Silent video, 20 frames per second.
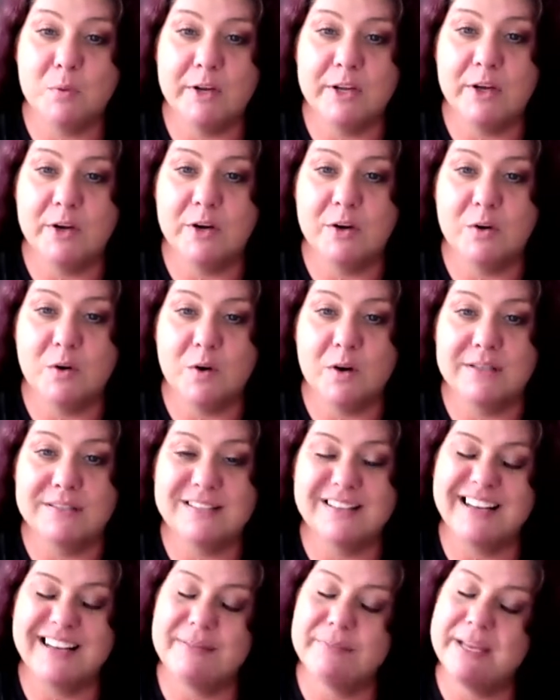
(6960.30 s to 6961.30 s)
unicorns,
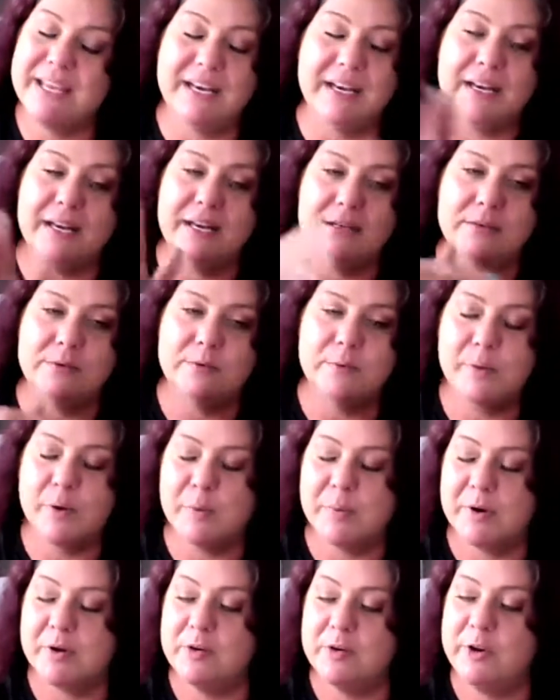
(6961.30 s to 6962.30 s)
I'm kidding. He'd do a
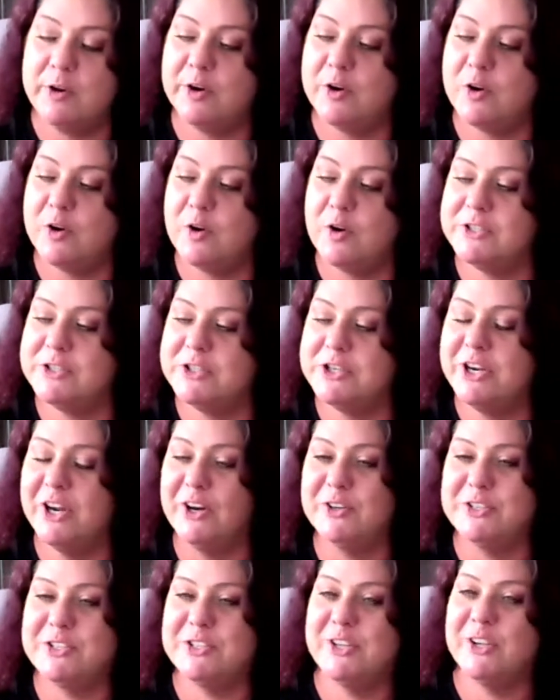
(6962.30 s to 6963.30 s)
purple unicorn show
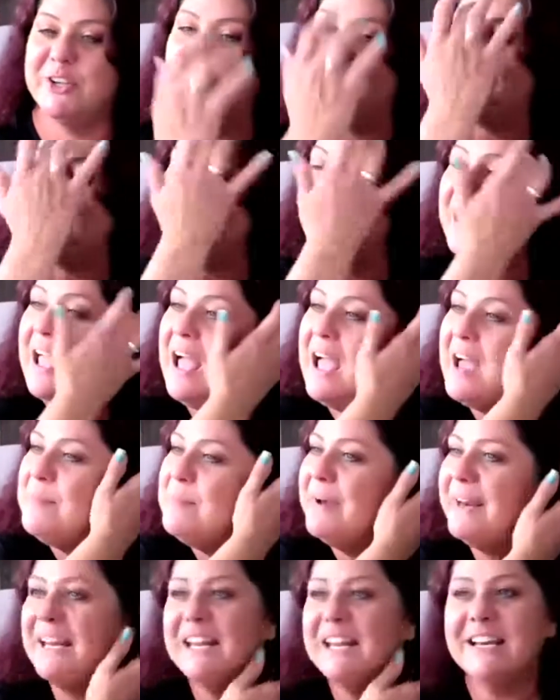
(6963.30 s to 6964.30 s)
too.
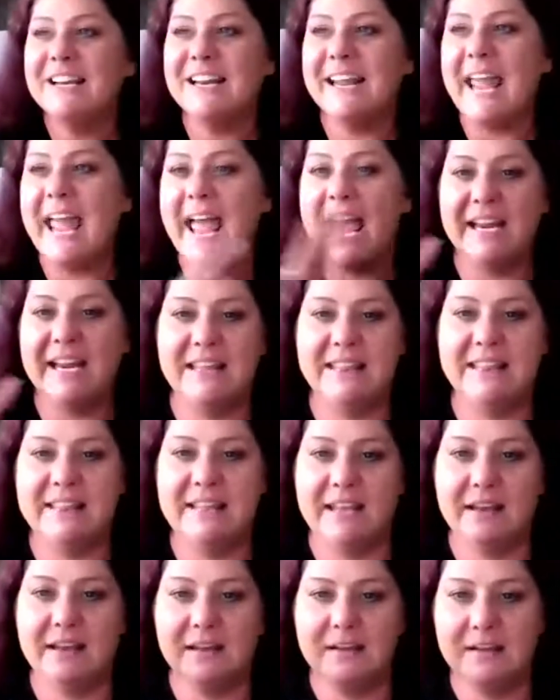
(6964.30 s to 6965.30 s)
But literally
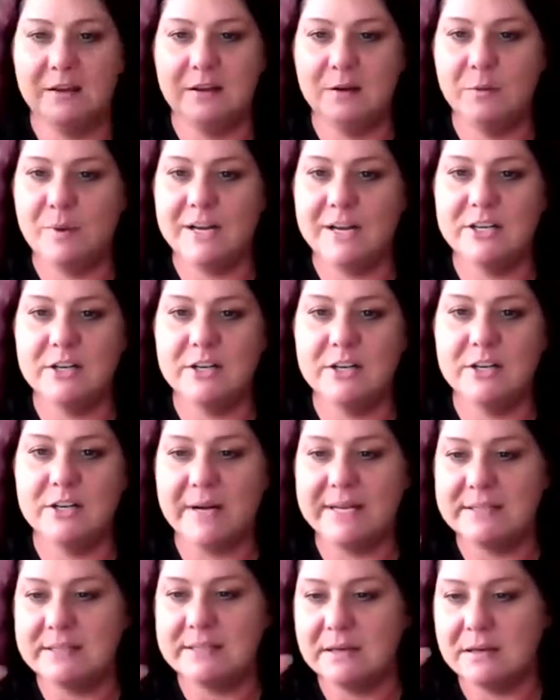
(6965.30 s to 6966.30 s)
anything. You want your
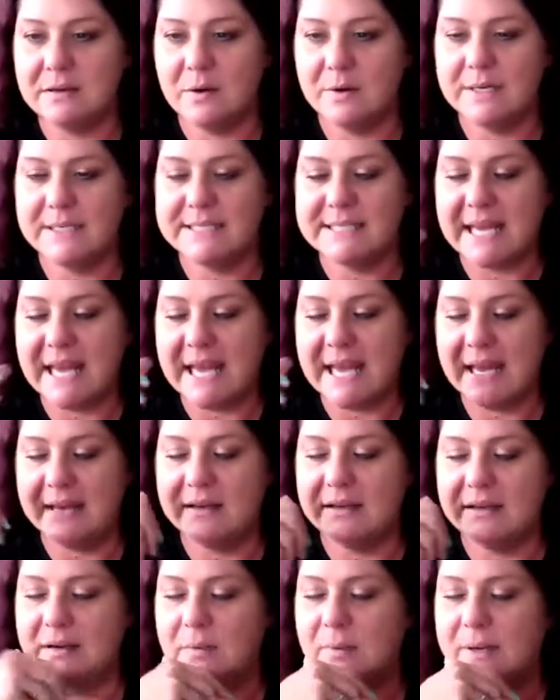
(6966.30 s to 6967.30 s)
voice, go to Todd. You
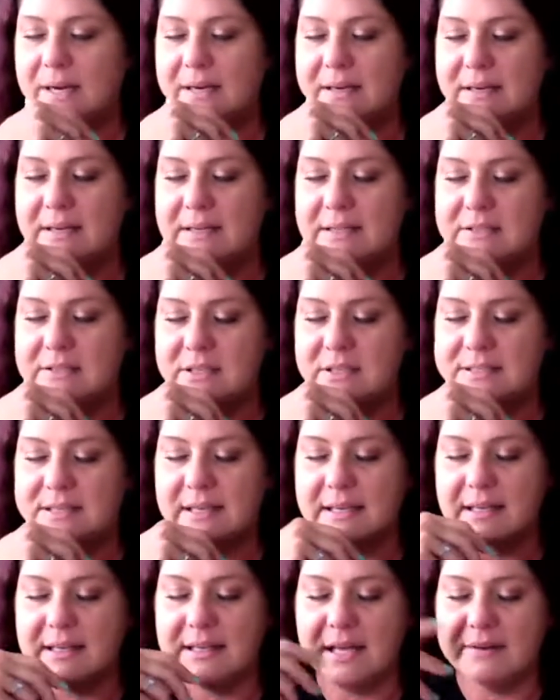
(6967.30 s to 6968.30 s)
know what?
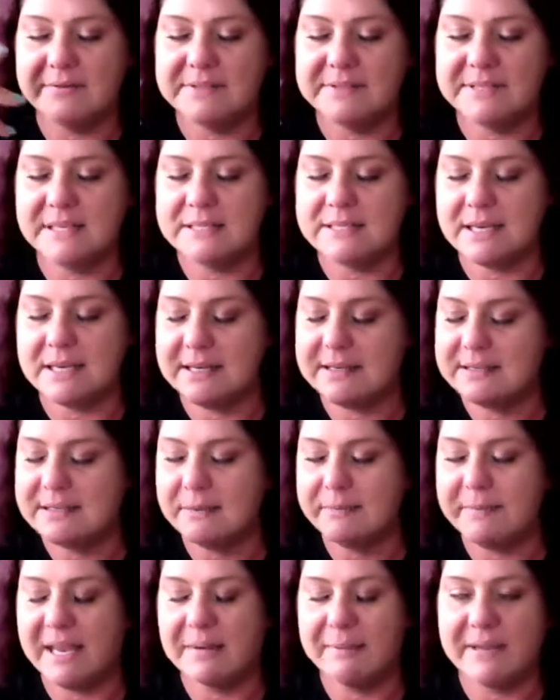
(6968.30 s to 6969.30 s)
He loves us. He's the
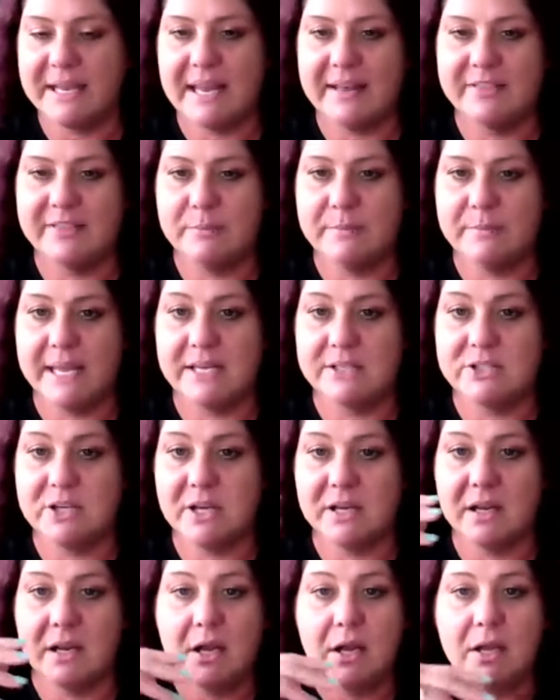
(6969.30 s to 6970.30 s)
man behind the
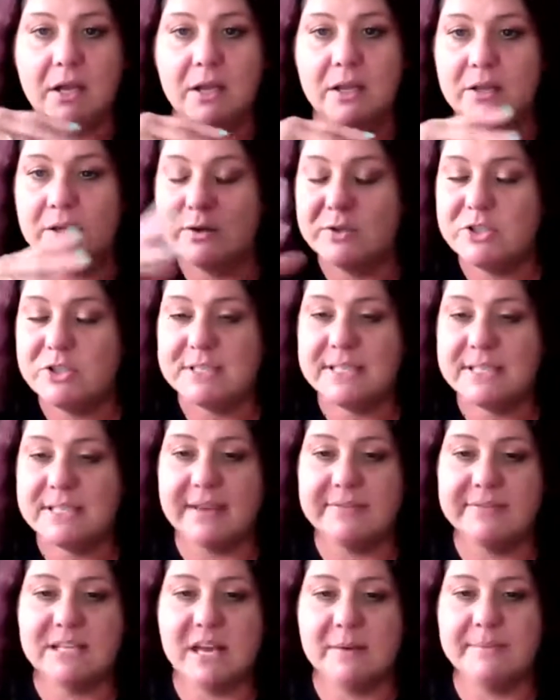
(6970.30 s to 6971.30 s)
magic. You just have
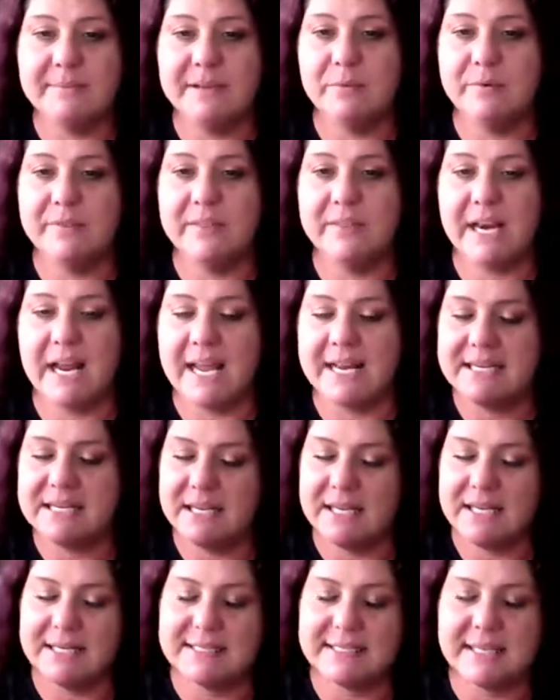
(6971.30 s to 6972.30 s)
to come in with an idea.
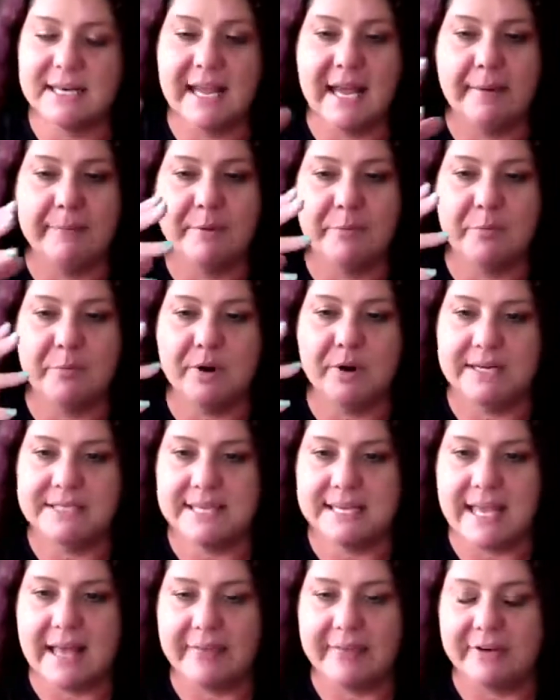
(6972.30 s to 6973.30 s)
He's going to help you bring it
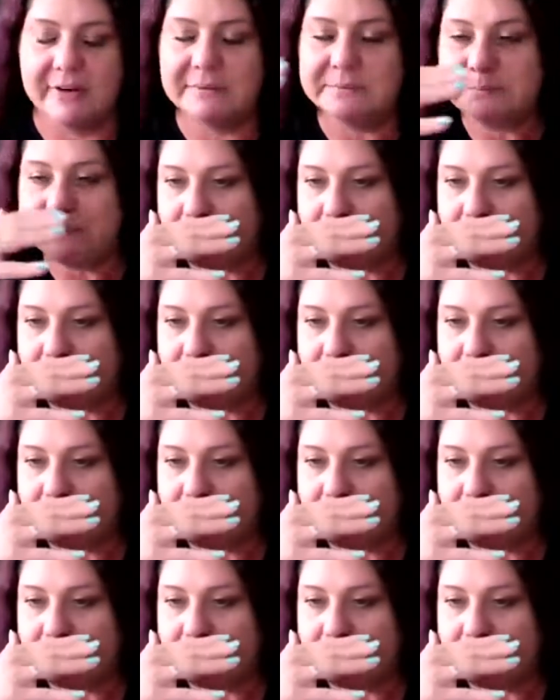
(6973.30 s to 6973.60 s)
together.